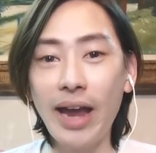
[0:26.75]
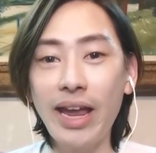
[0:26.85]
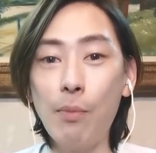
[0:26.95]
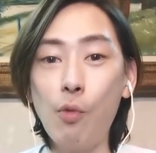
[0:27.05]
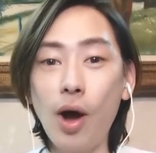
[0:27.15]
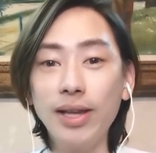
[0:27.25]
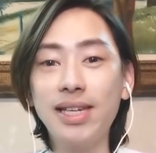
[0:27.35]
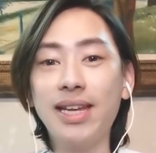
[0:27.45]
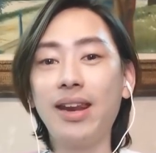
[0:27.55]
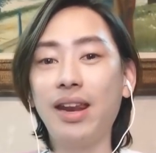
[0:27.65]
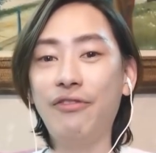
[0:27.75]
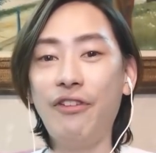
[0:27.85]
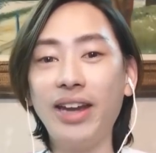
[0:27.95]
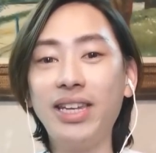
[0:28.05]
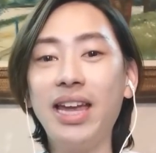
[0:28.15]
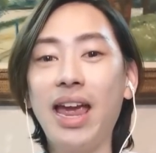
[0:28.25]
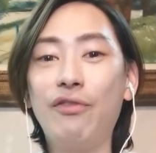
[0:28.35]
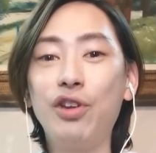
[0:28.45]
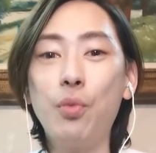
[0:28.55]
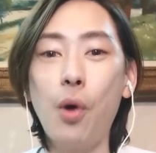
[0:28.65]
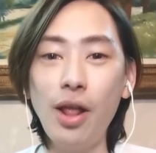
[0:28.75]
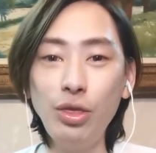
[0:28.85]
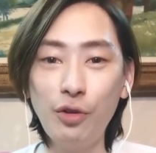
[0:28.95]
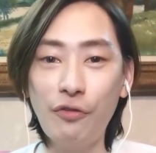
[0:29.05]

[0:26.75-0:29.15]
I am once again inviting everyone